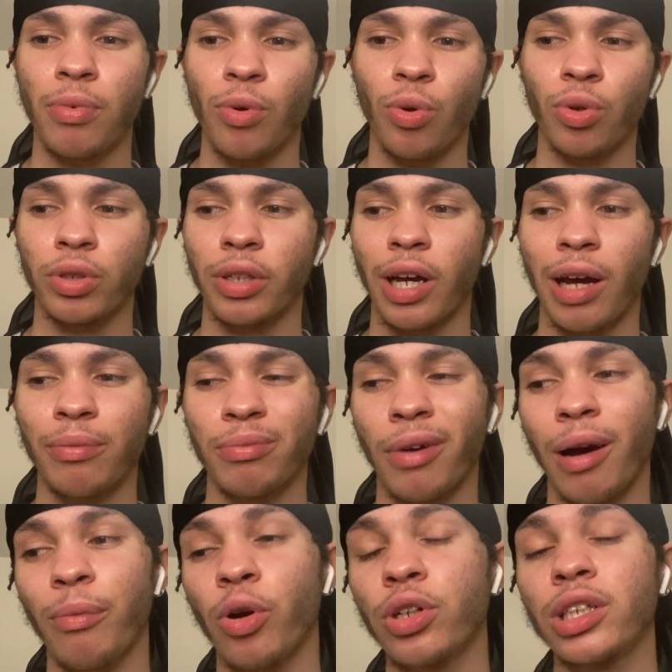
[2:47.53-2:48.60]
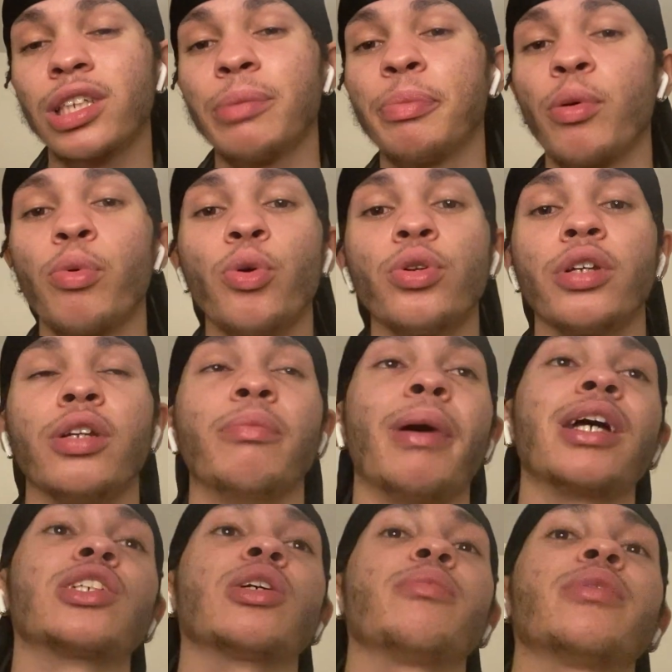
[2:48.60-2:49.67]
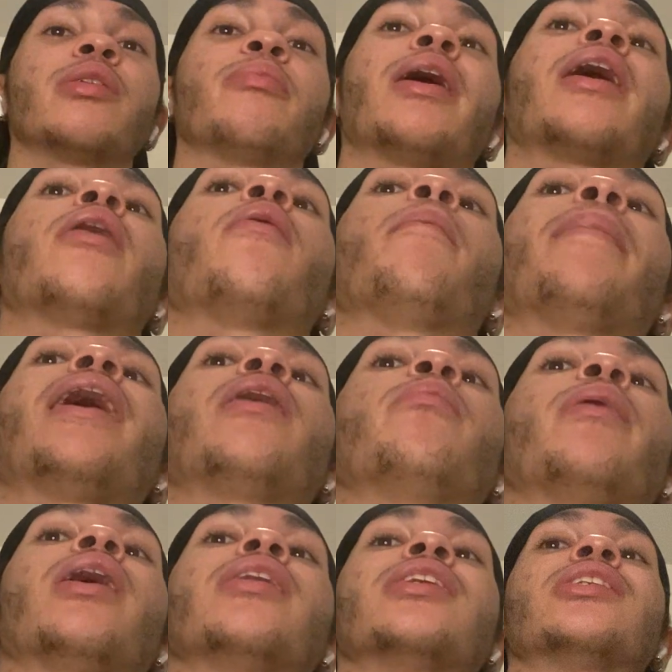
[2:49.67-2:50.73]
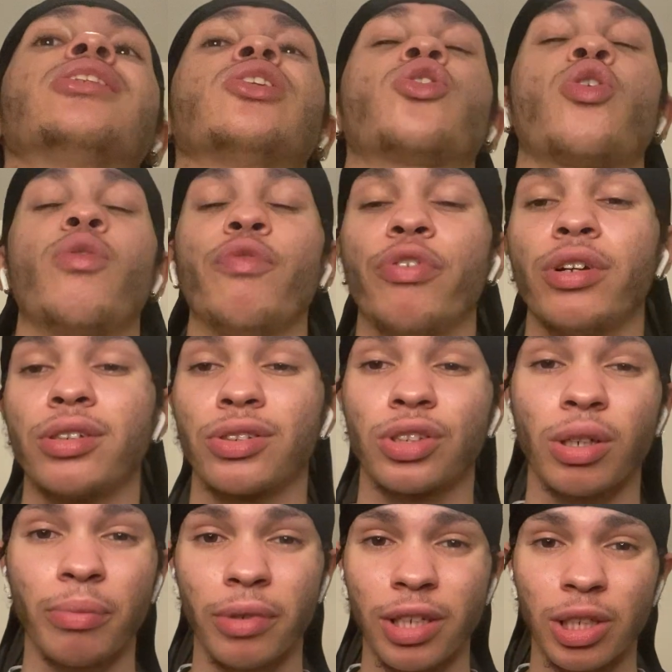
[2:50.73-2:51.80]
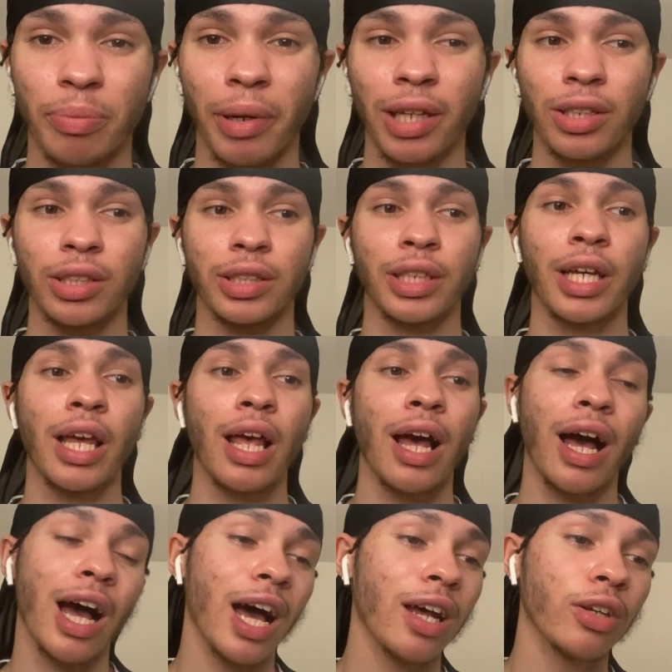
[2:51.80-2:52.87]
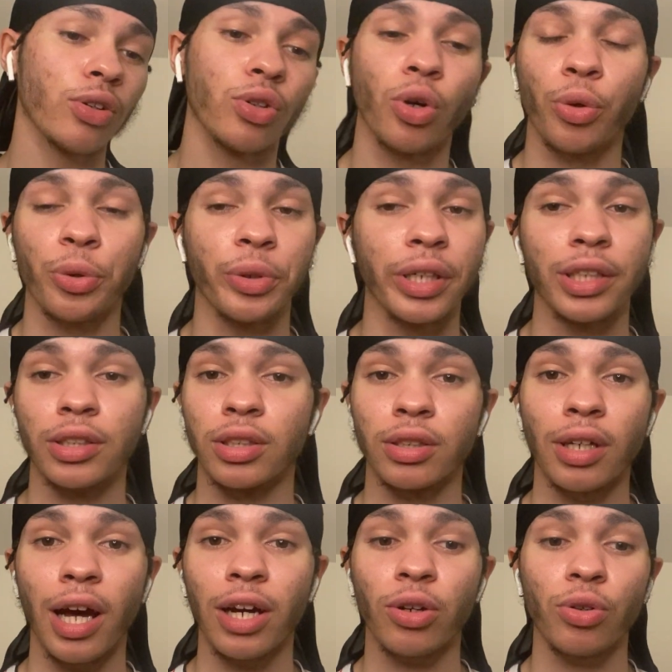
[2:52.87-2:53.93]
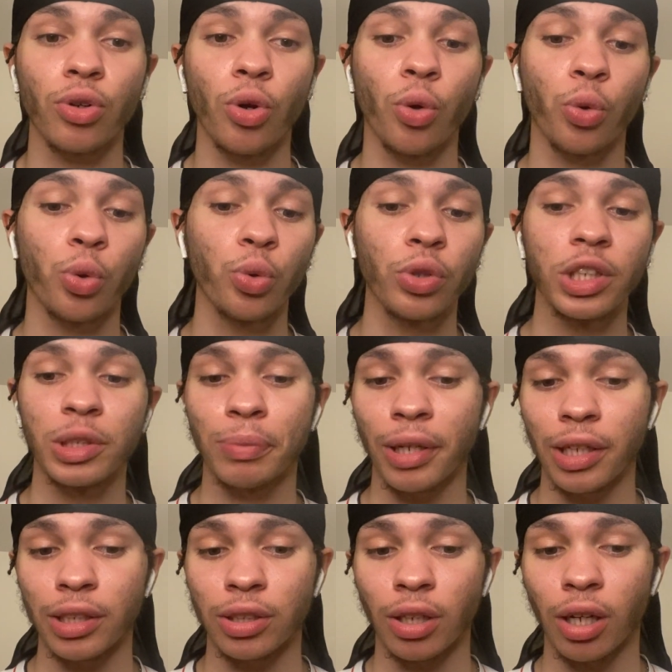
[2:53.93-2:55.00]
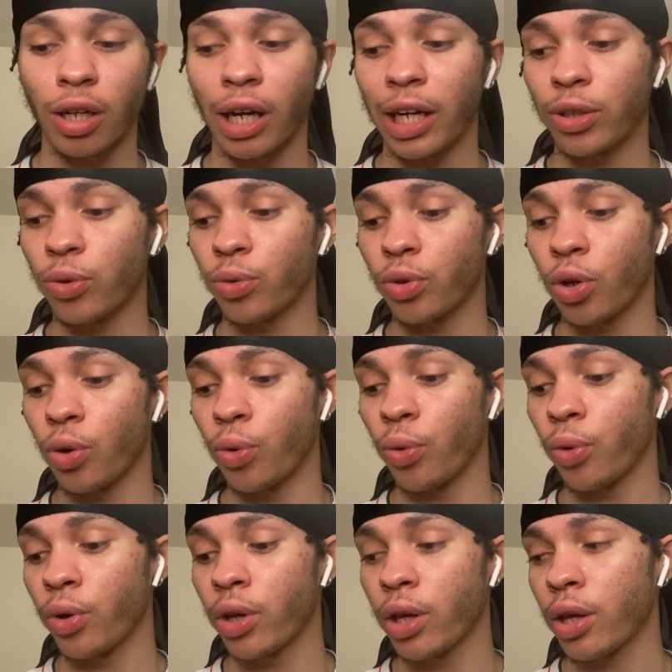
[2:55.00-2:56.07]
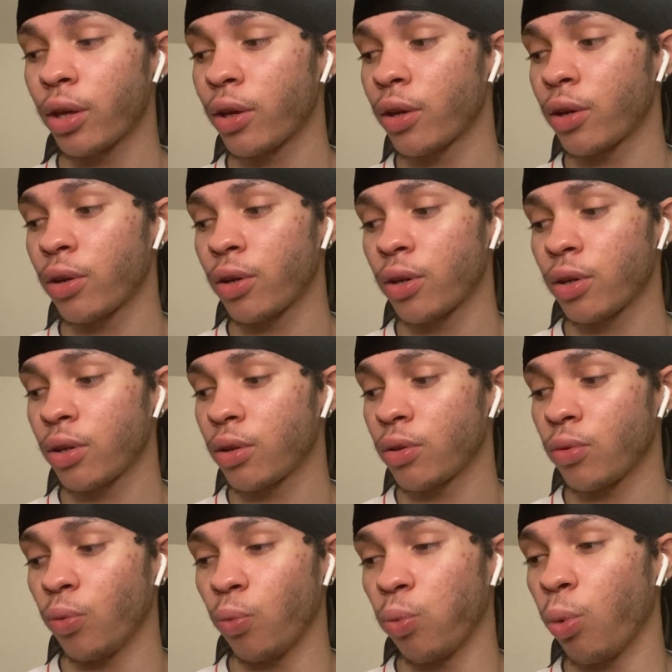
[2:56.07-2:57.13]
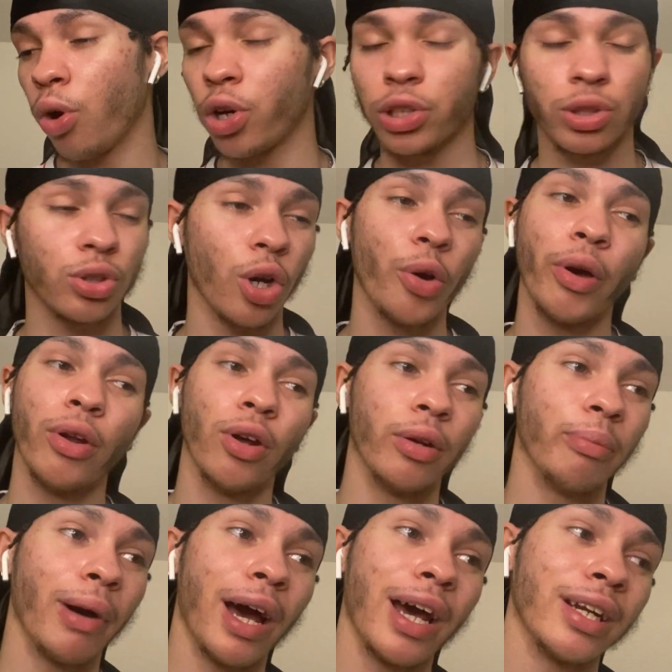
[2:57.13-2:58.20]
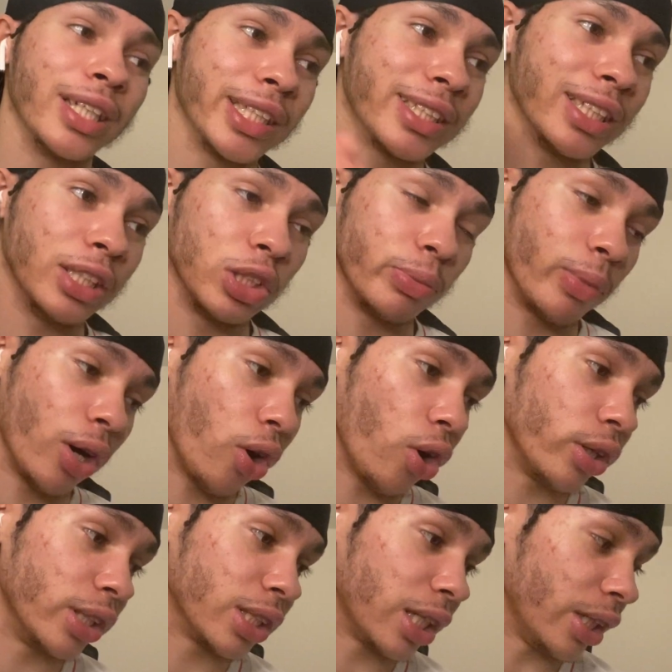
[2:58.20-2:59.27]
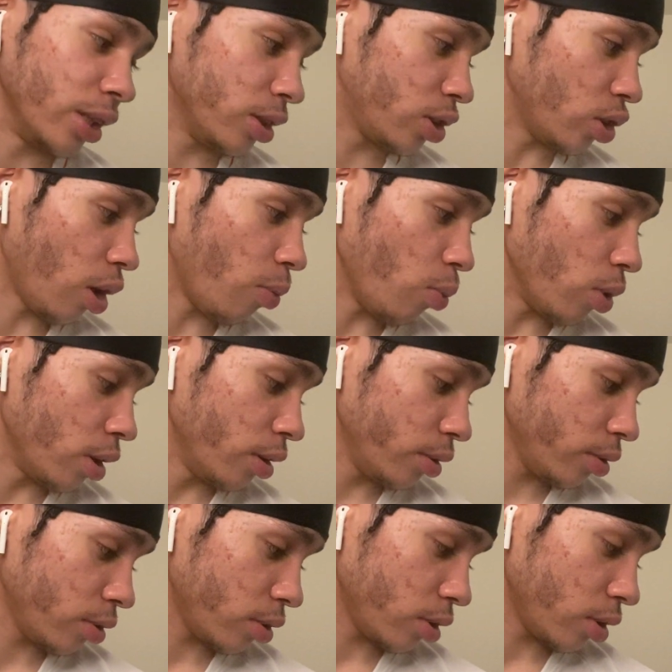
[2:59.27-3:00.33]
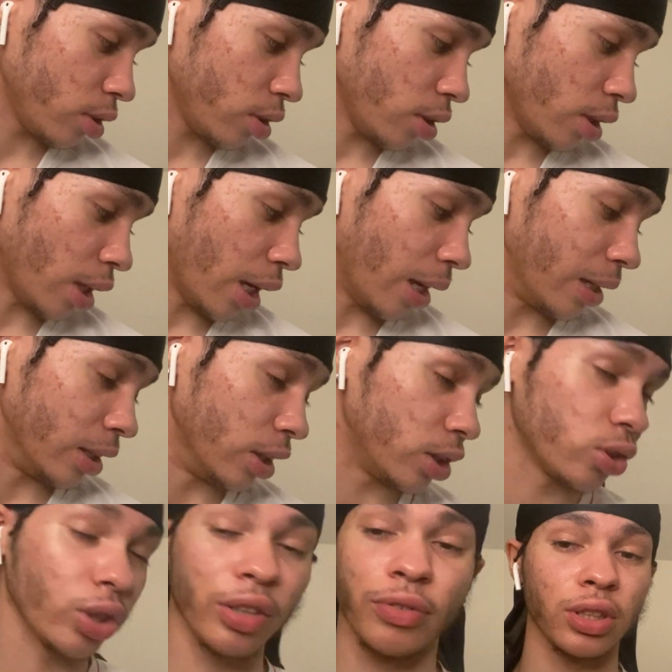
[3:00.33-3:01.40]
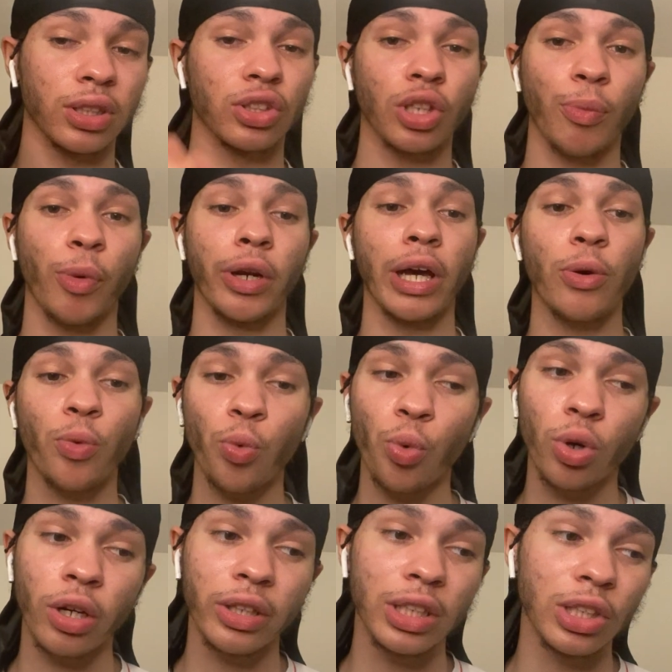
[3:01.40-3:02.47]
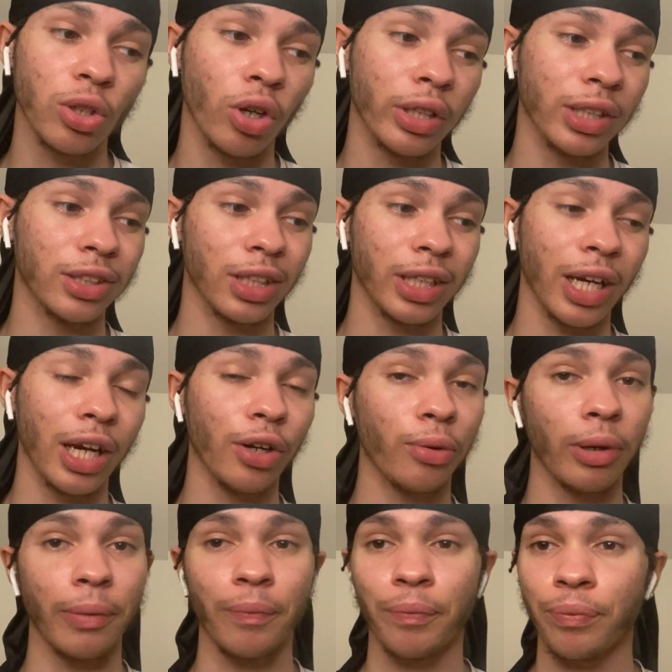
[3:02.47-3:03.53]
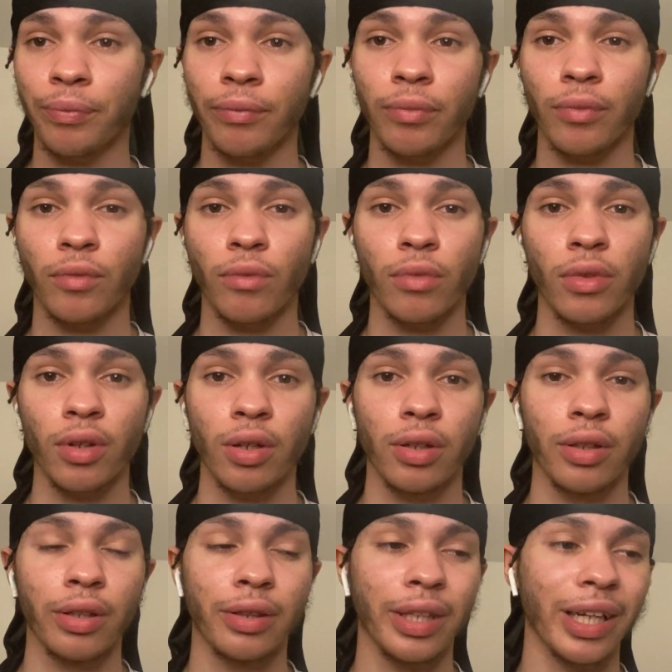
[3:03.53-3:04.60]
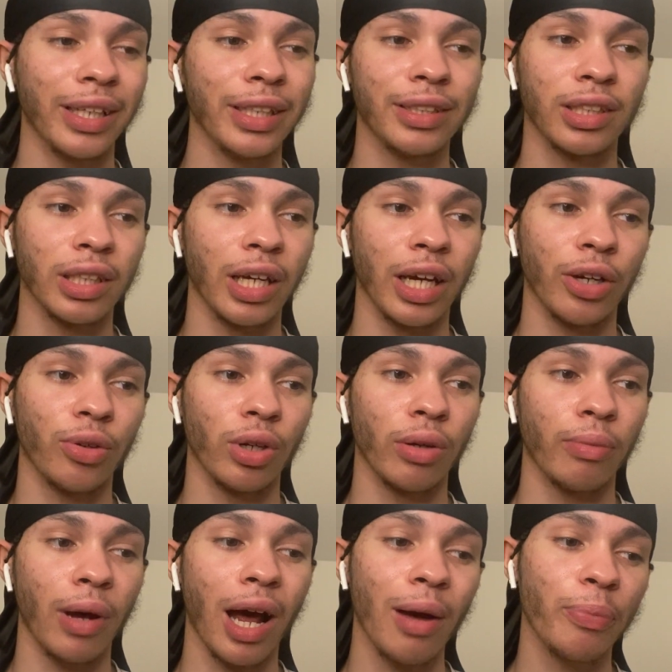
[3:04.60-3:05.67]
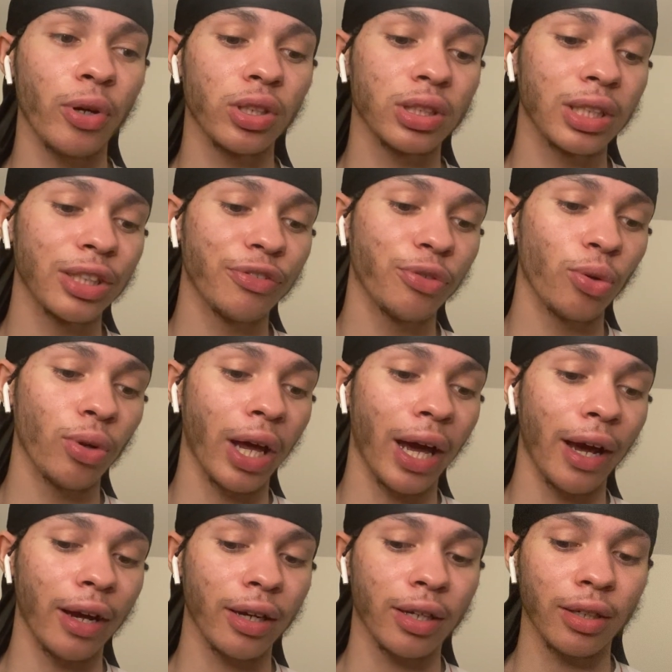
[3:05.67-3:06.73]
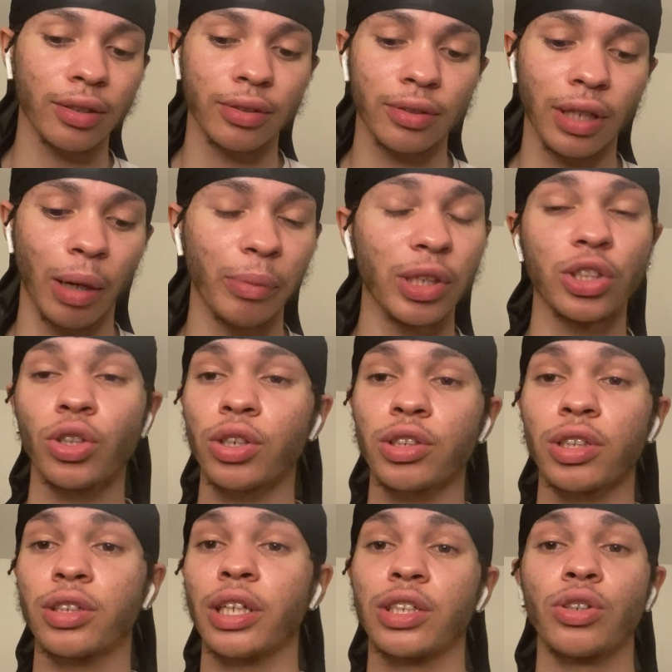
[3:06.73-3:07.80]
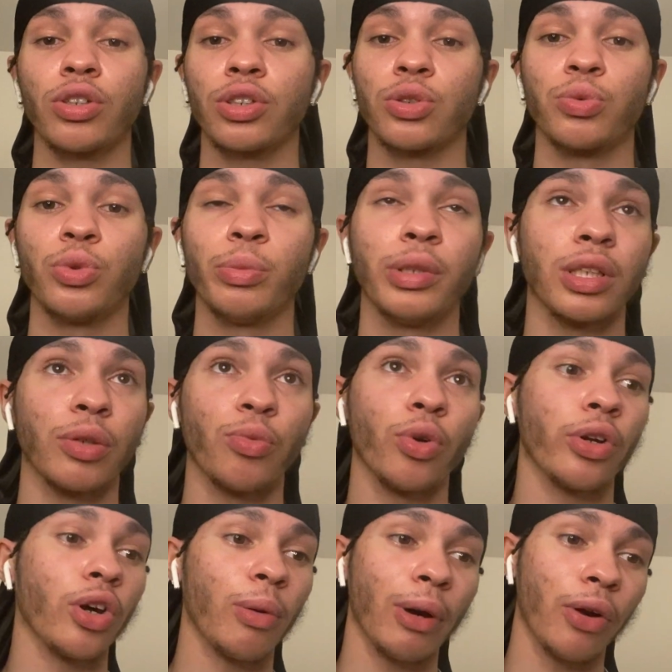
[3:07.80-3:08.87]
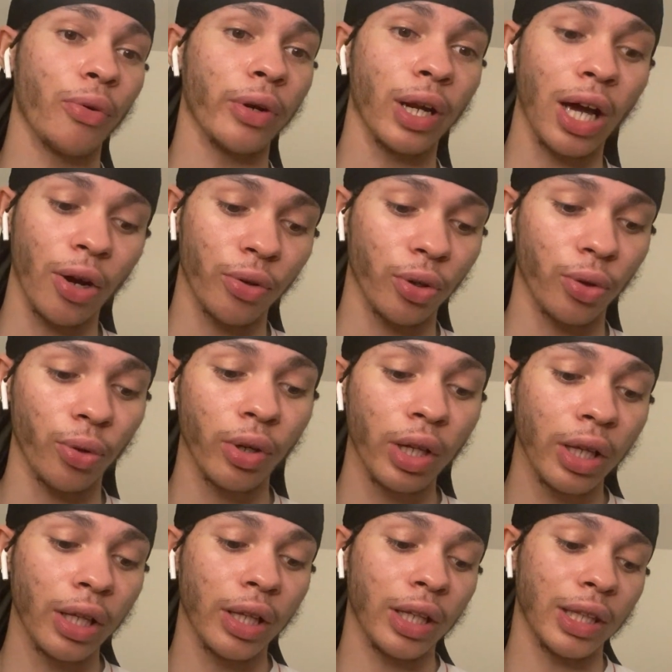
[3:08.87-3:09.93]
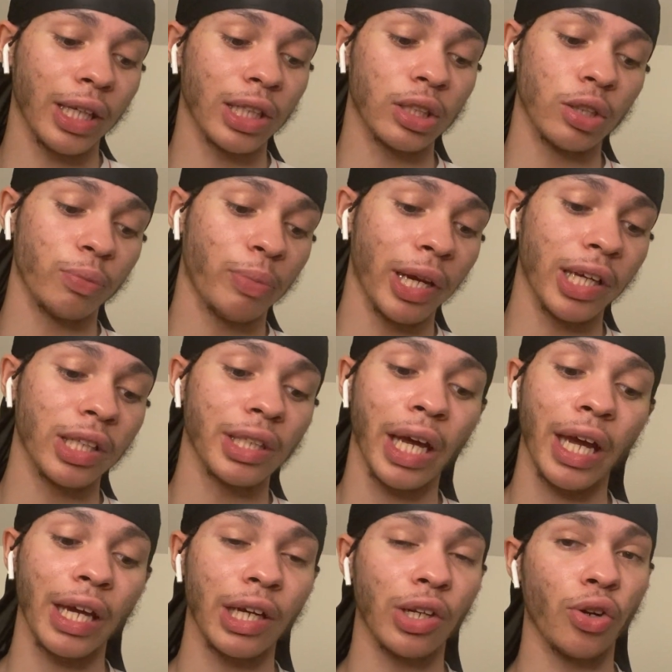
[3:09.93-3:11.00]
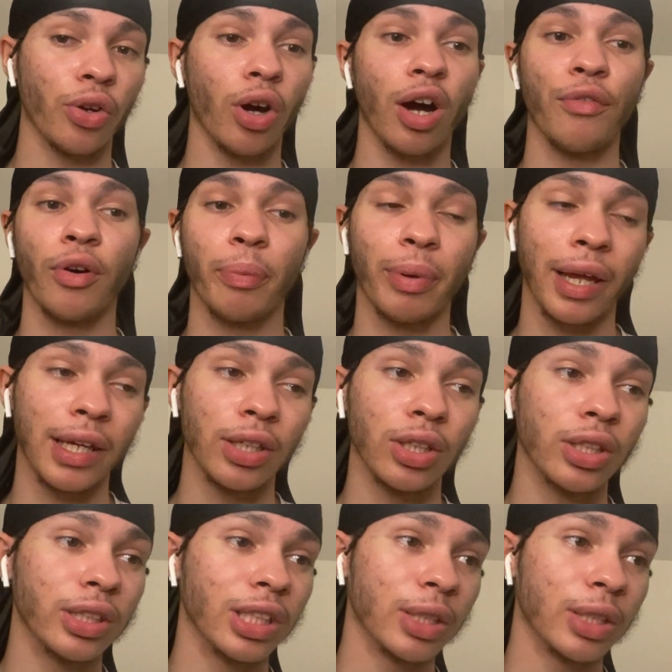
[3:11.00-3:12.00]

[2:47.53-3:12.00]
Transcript: Or I'm honestly bewildered by the sheer confidence of some of these players. I don't know who it is. I don't know who these players are. I don't know what's going on behind the scenes. But honestly, someone, and it's not just someone, all of these lot need to get a grip. They need to get a grip. I personally feel like, I mean, there's not just rumours and whatnot about Ronaldo. There's players hating on other players.